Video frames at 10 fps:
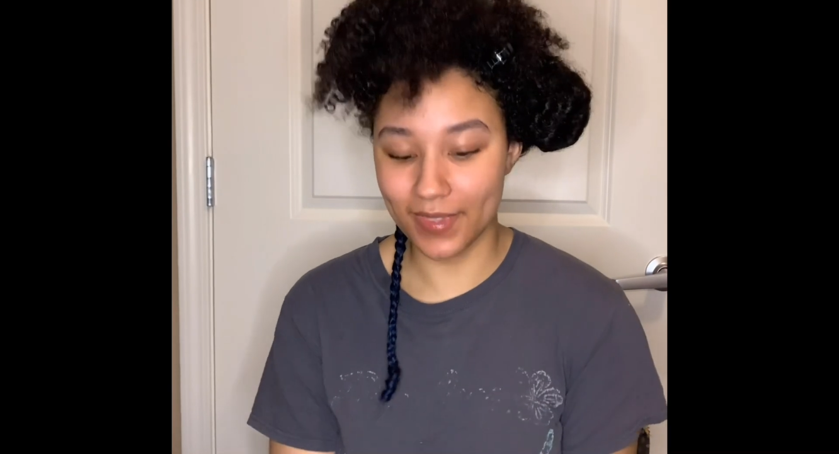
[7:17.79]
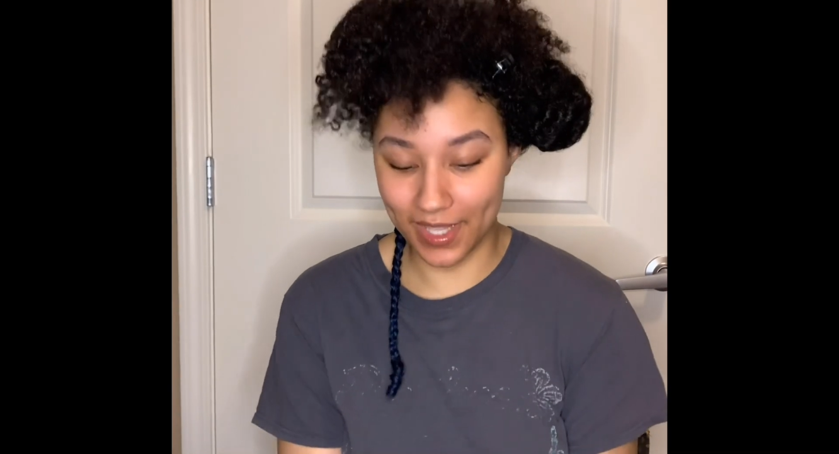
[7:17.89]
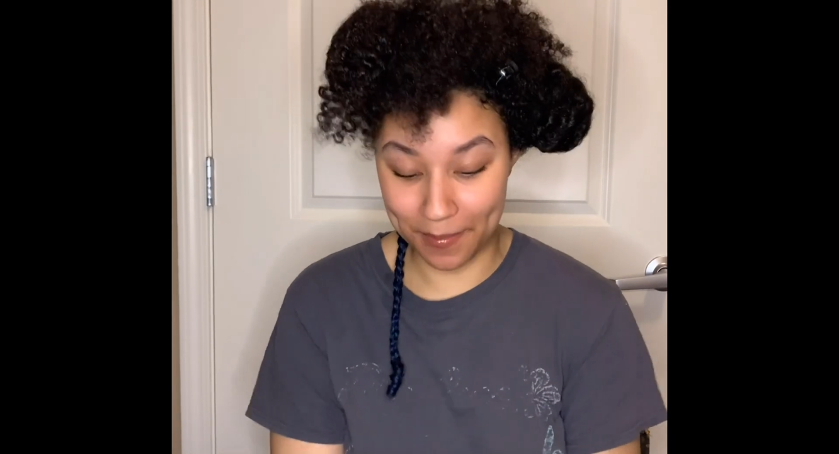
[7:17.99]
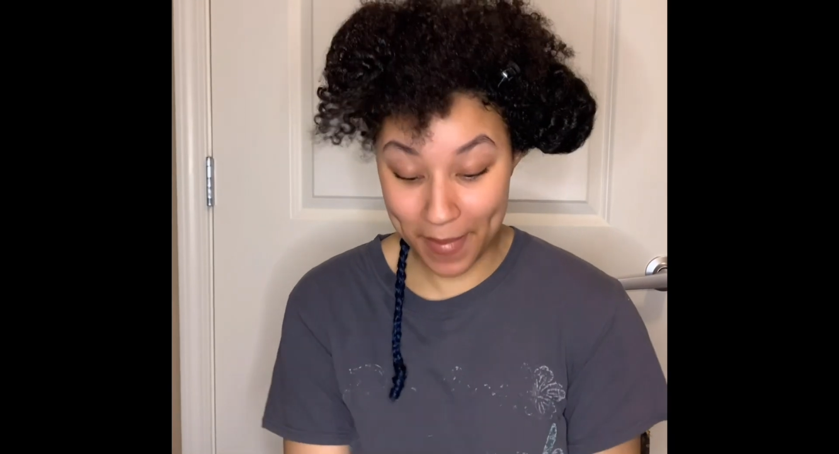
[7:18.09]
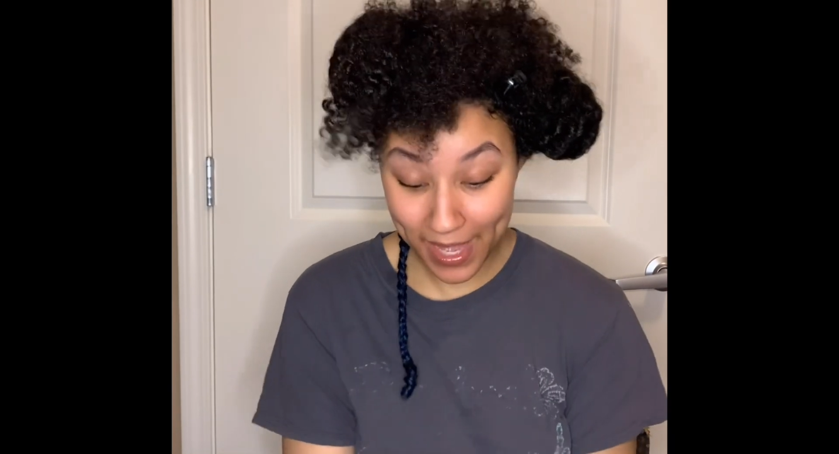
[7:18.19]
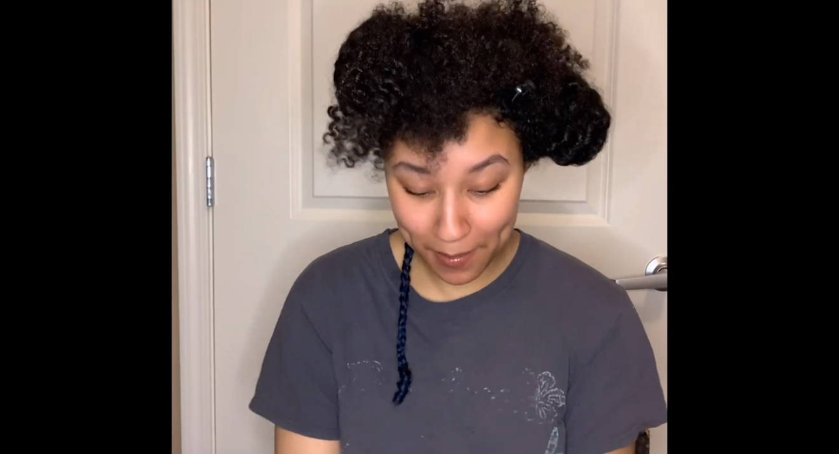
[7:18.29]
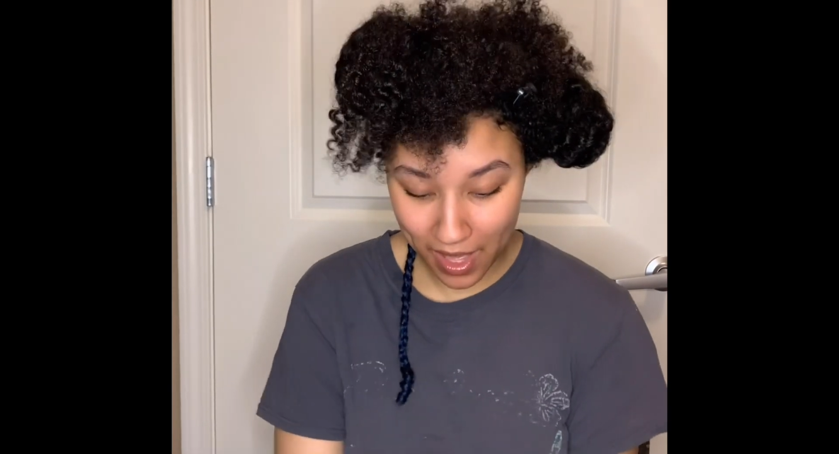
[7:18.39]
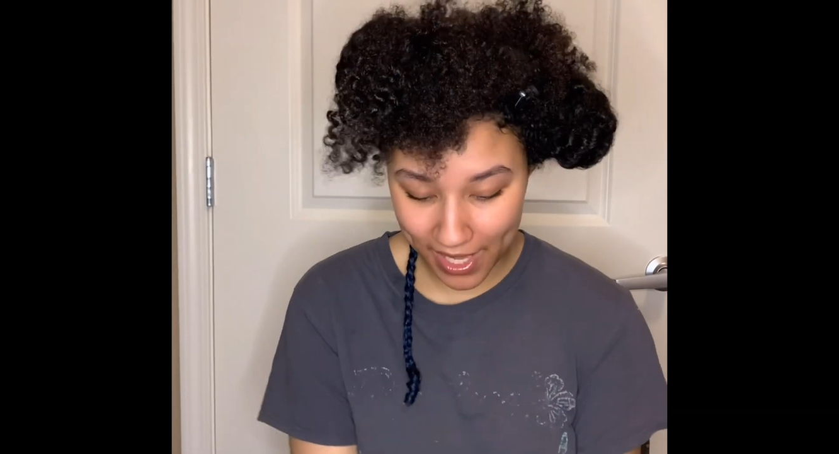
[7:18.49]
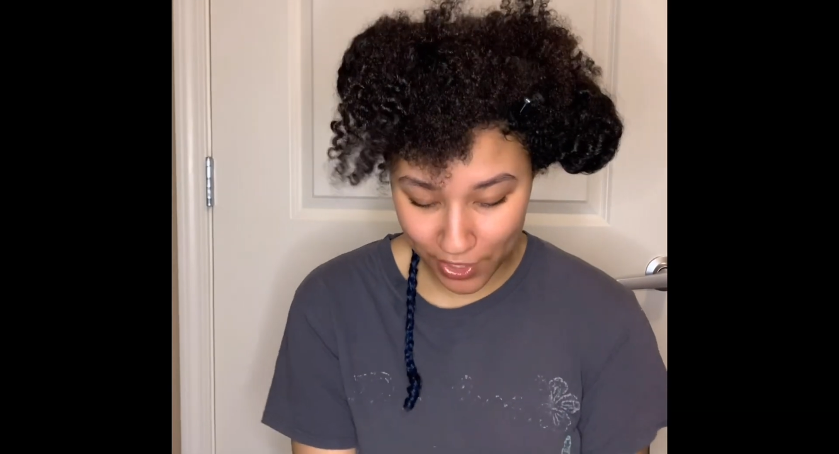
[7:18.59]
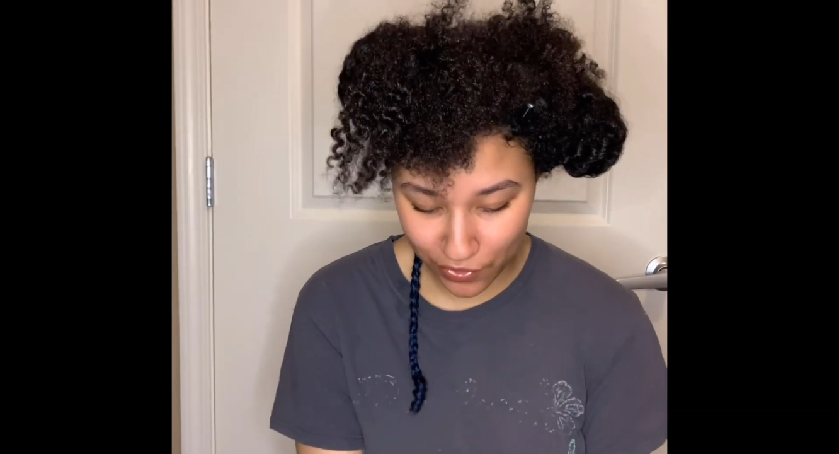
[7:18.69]
Mega
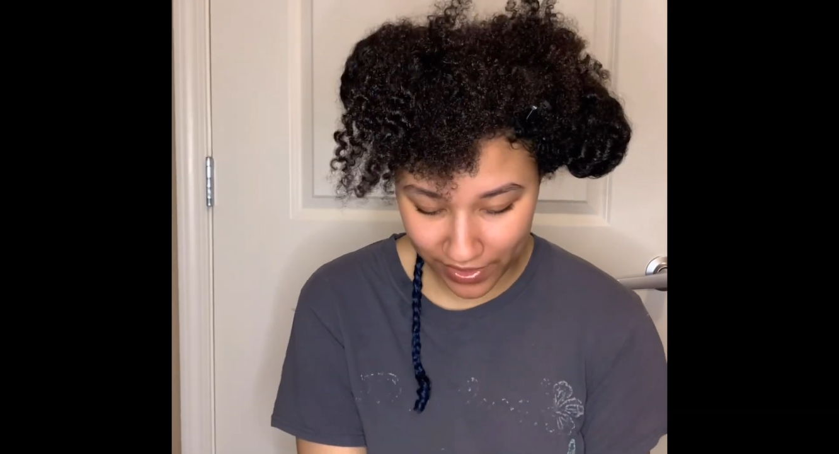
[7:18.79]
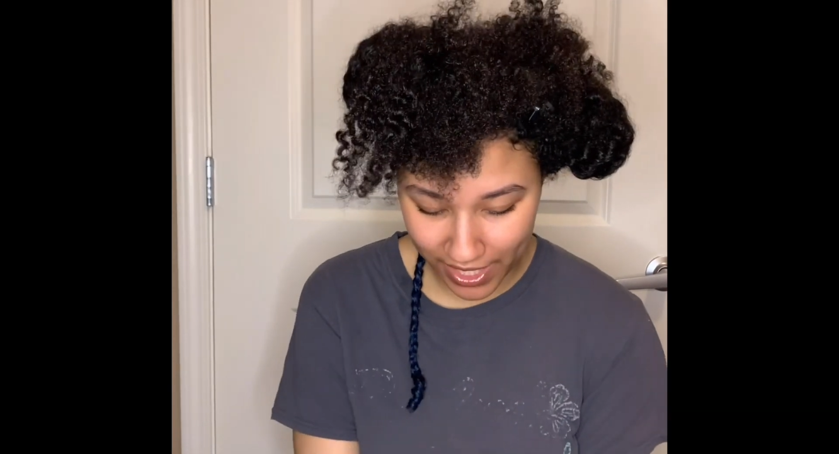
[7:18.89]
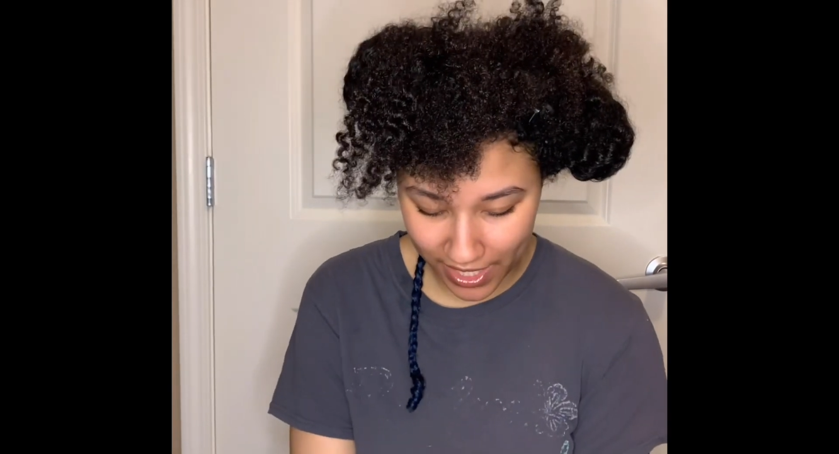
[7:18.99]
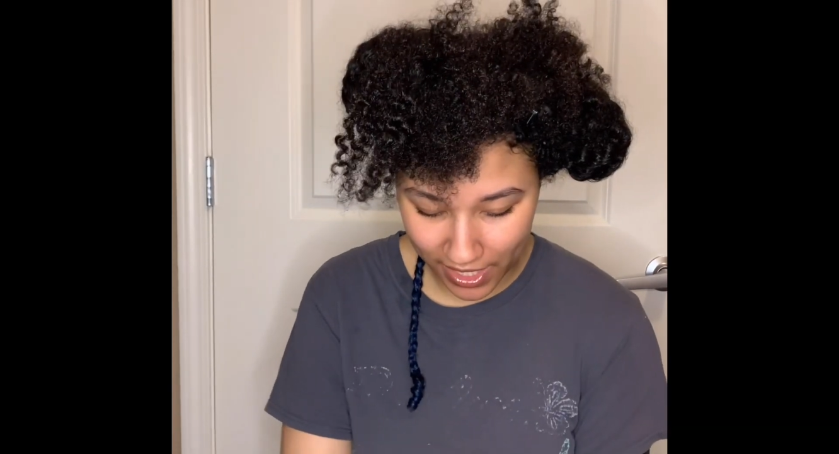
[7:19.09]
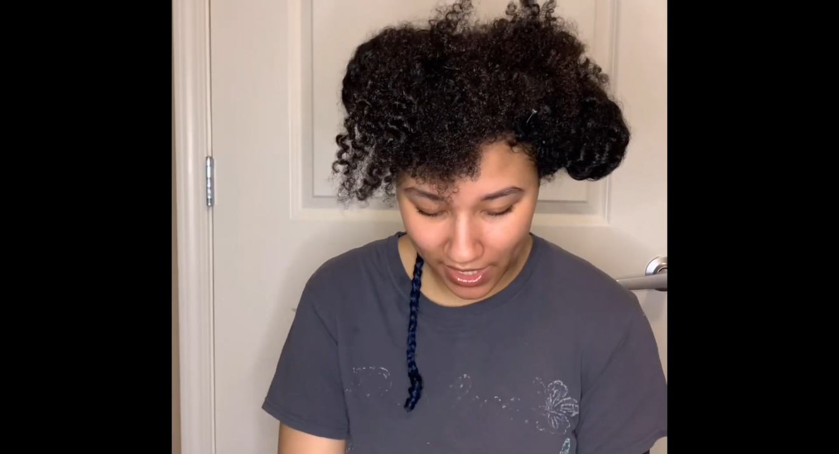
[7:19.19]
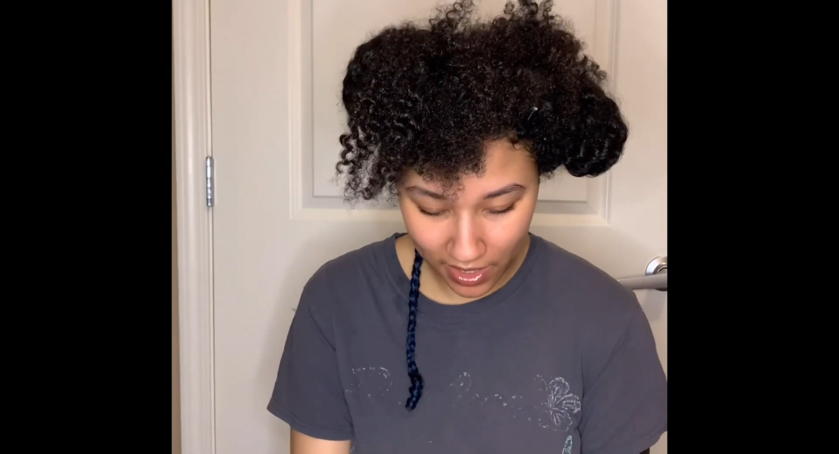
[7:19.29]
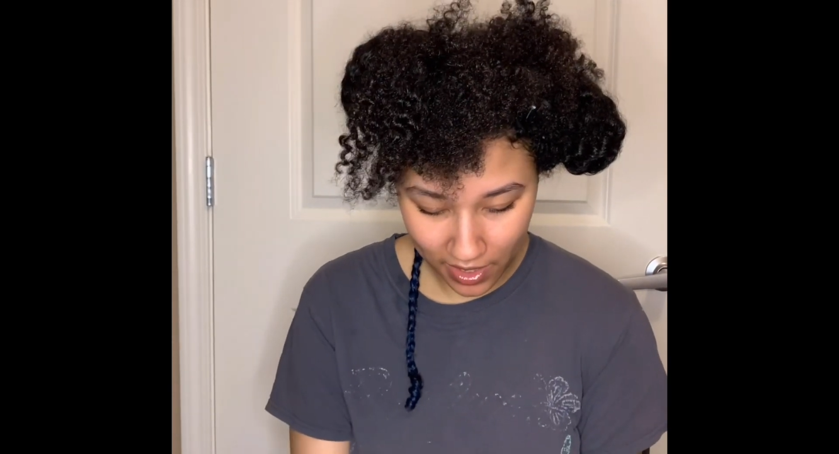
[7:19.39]
mind over here.